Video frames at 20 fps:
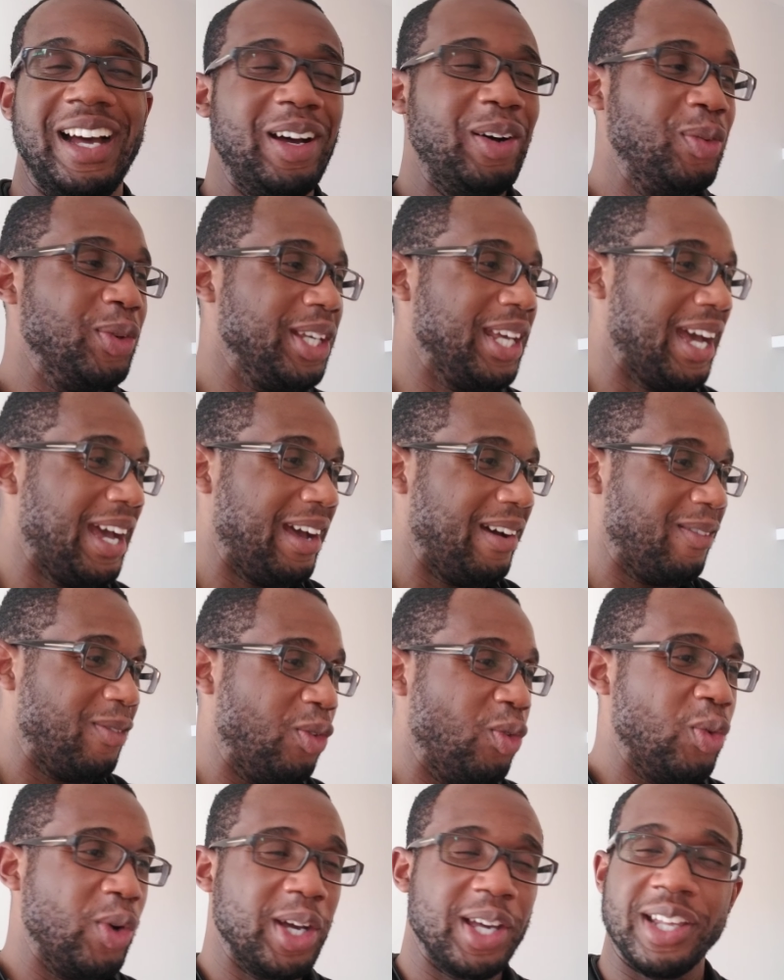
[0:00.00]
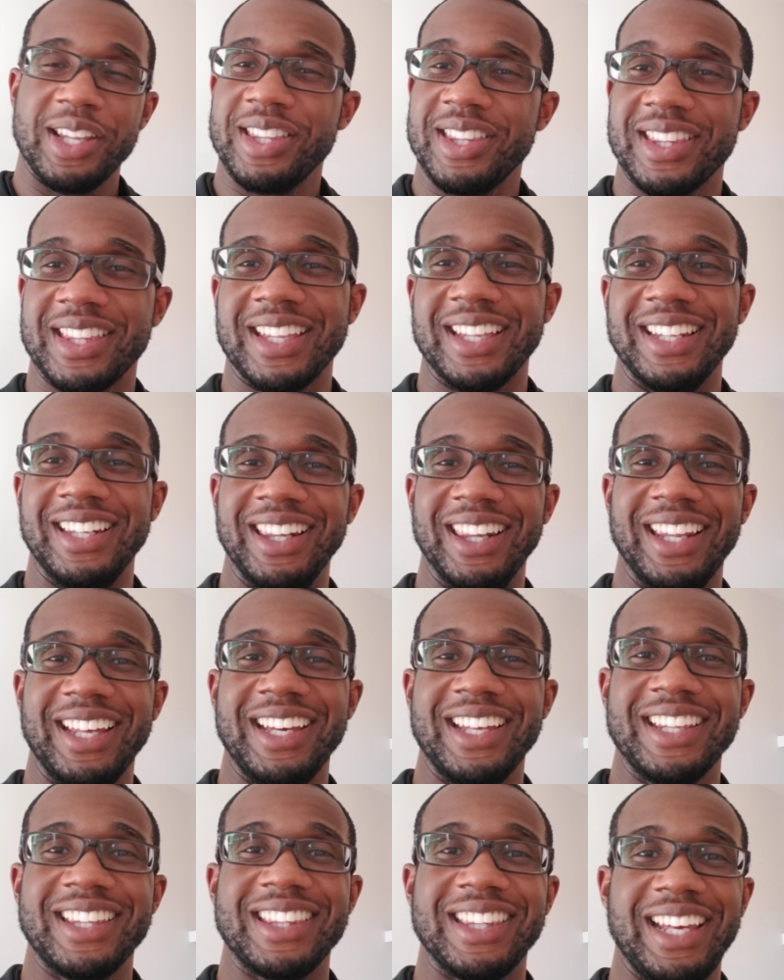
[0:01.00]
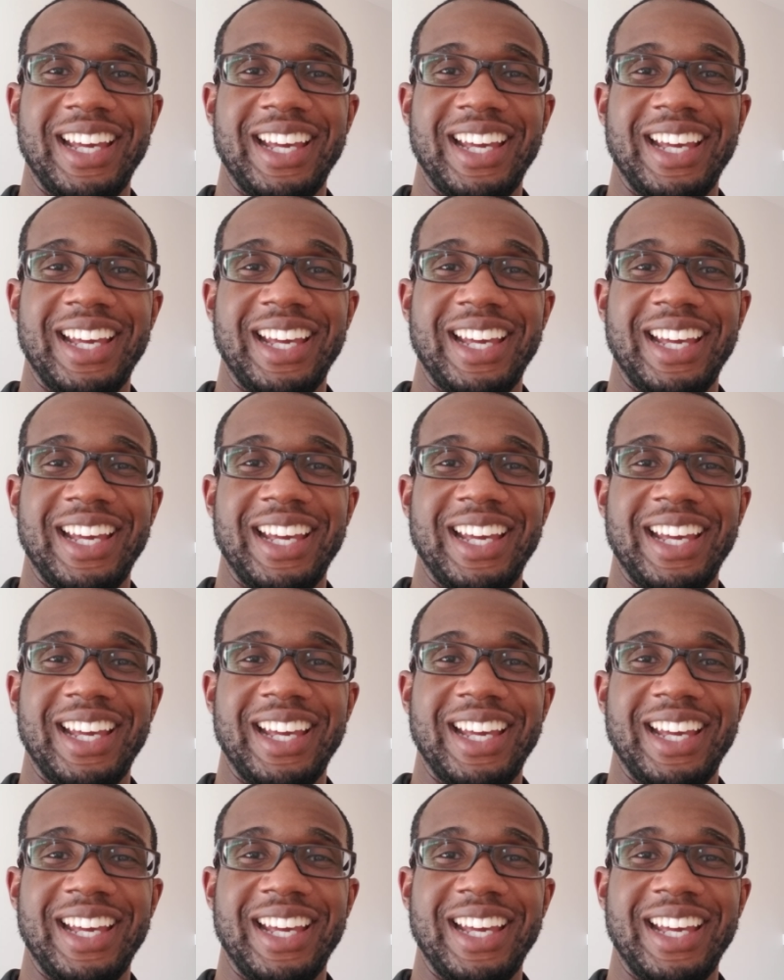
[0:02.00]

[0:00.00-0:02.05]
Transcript: We have width, length,